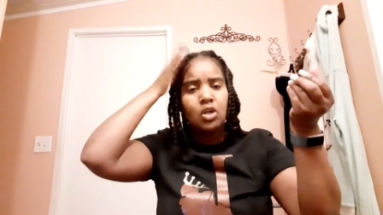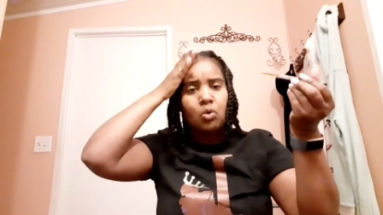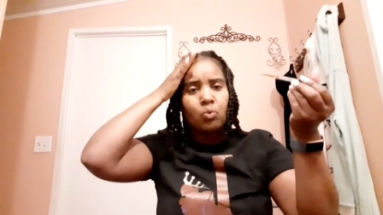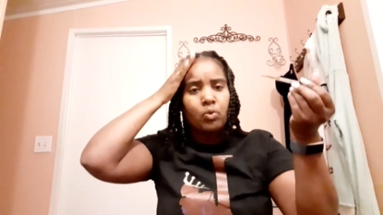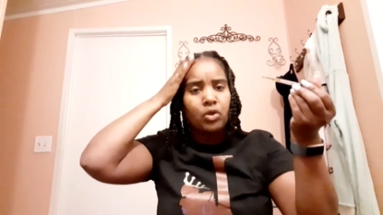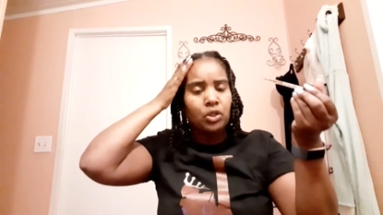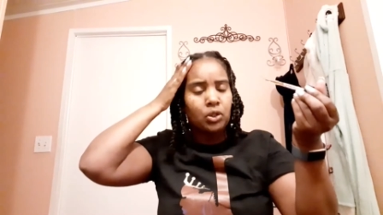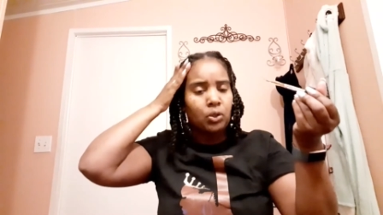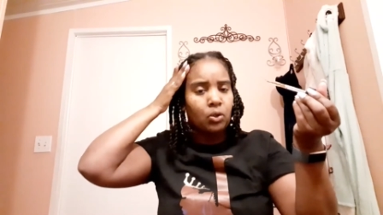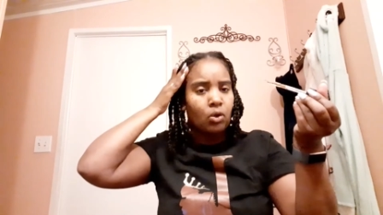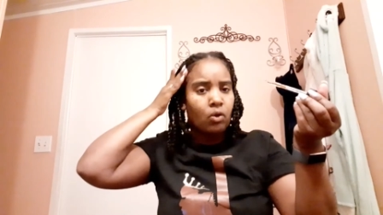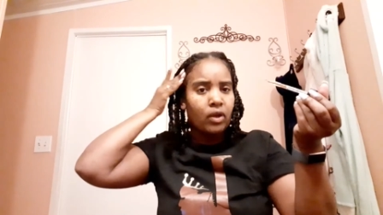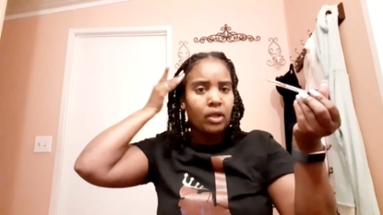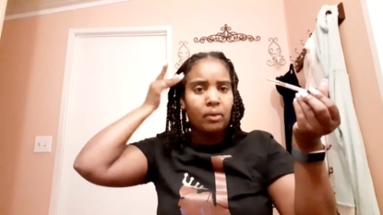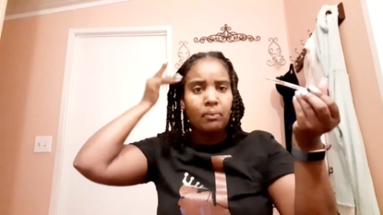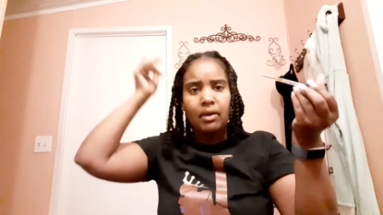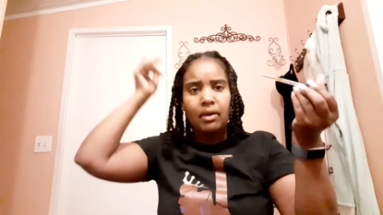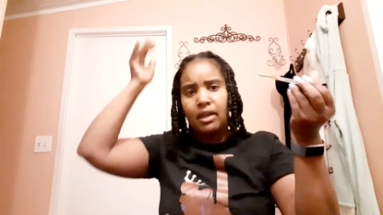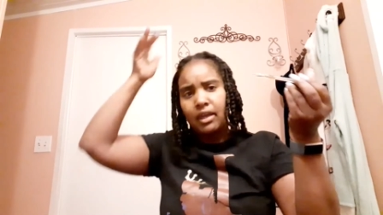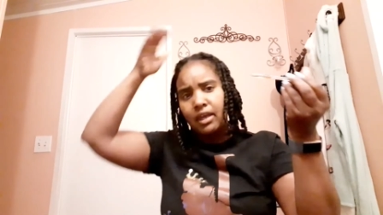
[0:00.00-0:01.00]
with growing
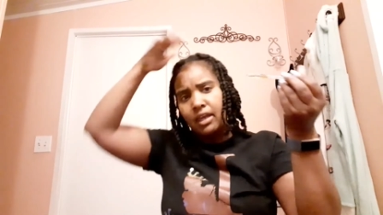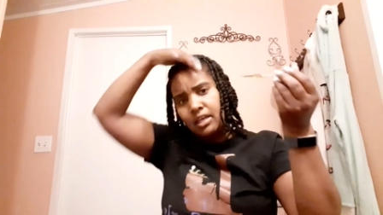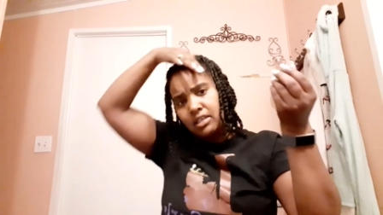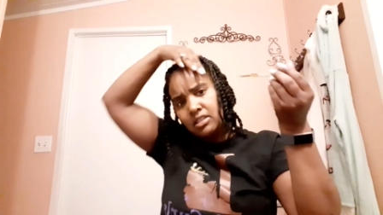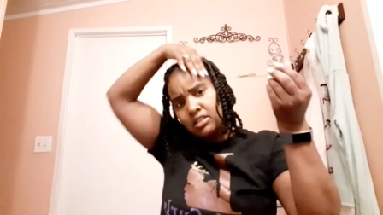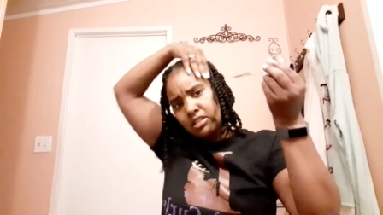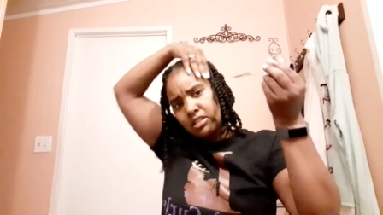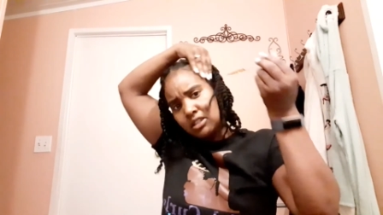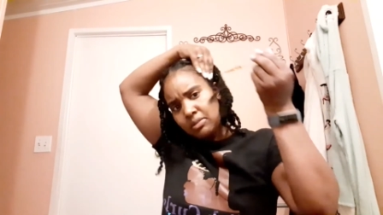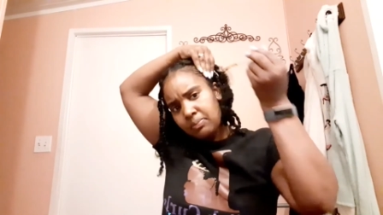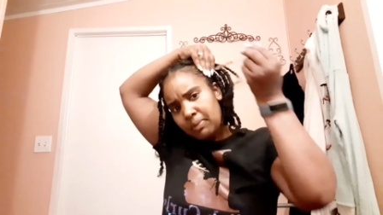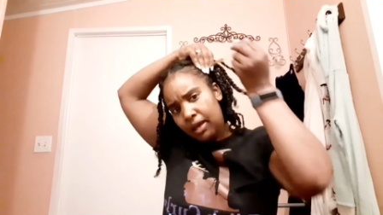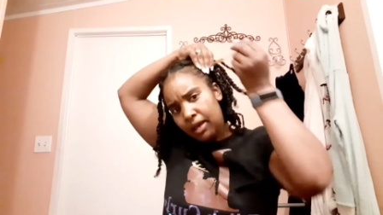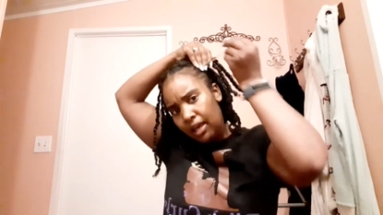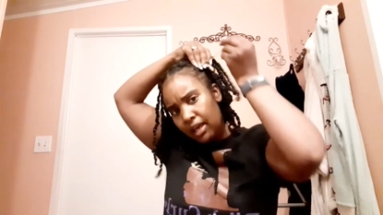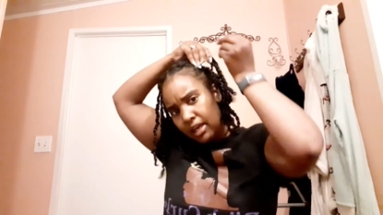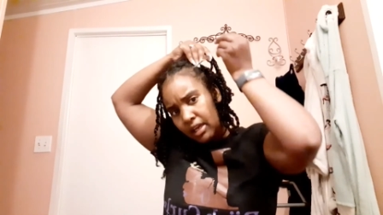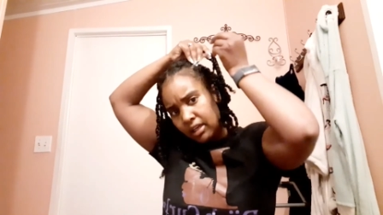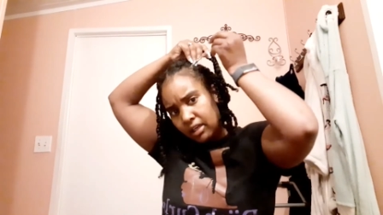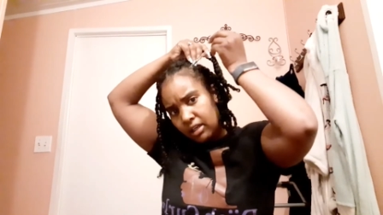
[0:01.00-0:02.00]
my edges
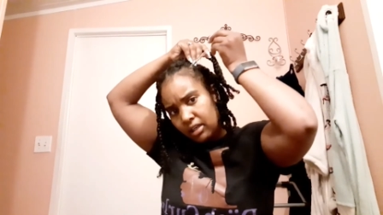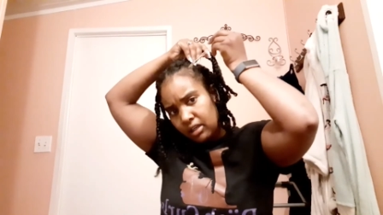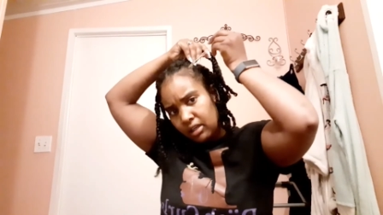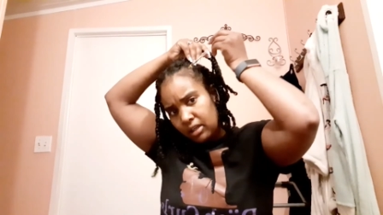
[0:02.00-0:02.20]
back.